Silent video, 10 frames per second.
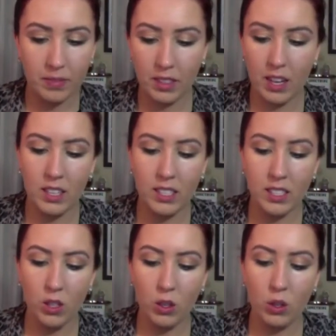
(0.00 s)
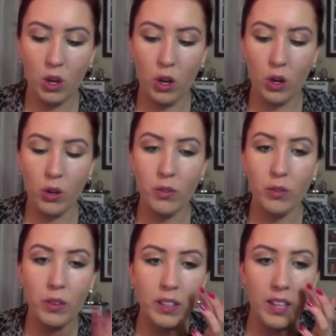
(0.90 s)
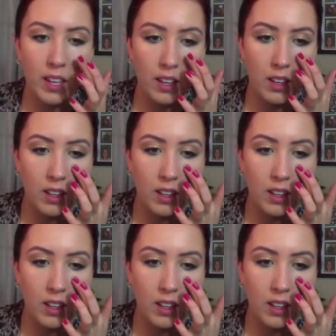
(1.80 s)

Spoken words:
And it doesn't look overly